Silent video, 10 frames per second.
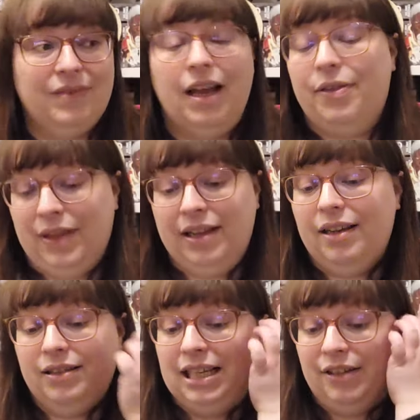I think
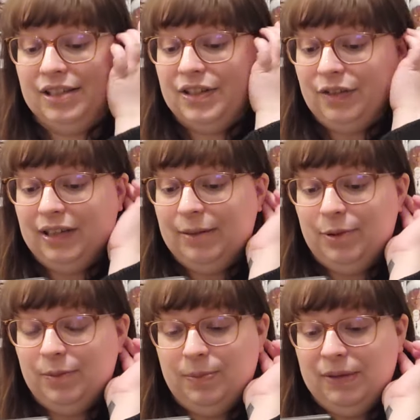Darius the Great
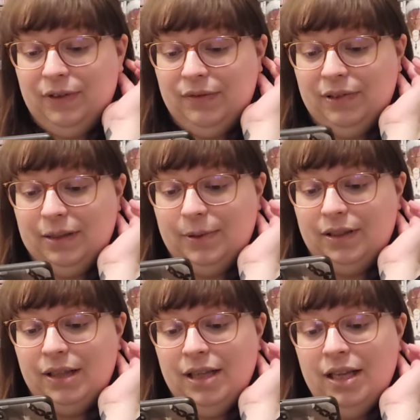will be fine for that
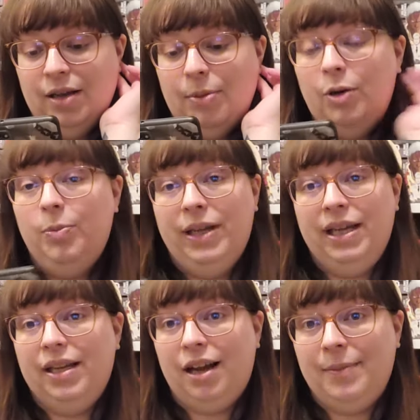one. Poll
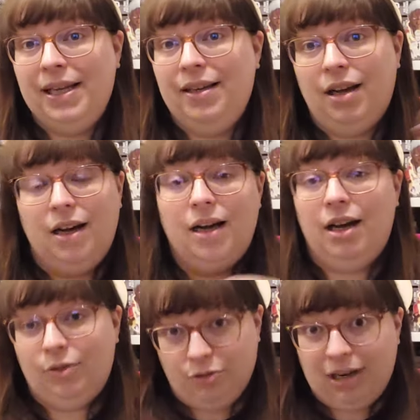pick, I mean,
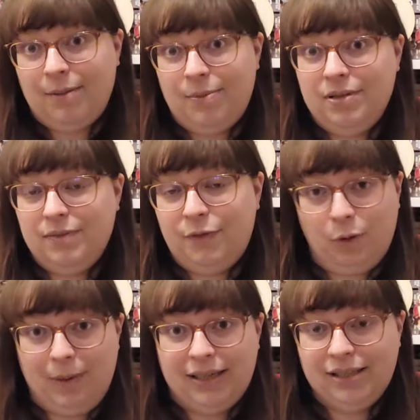I'll grab
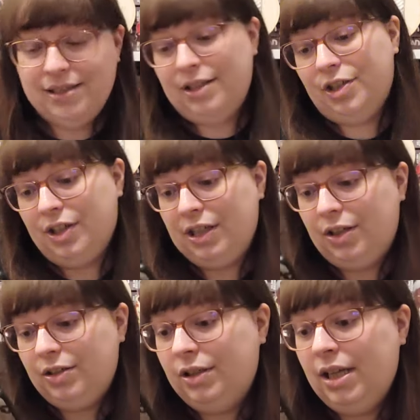four mangas and chuck it
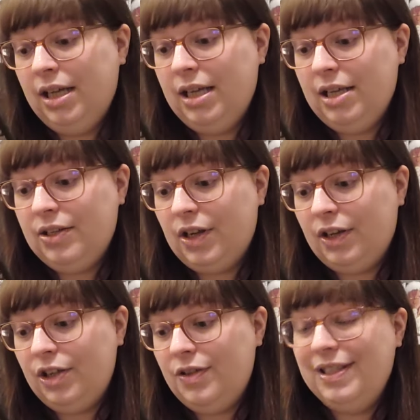on.
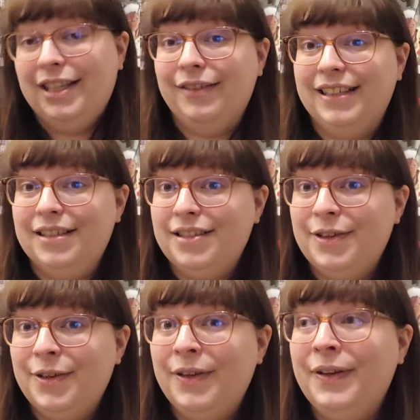Start a new
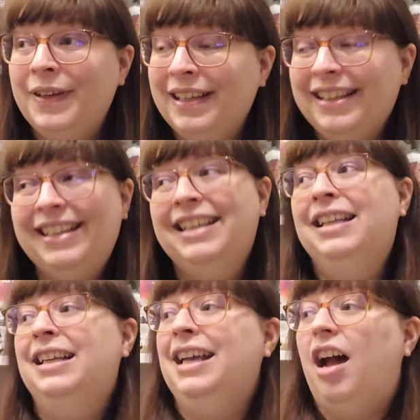series.
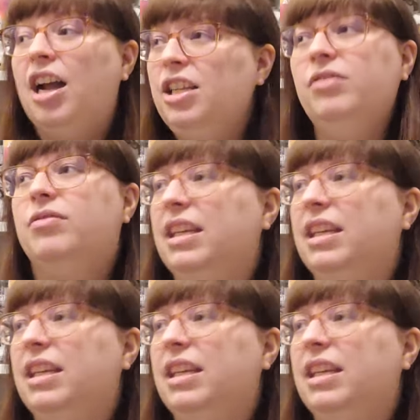I don't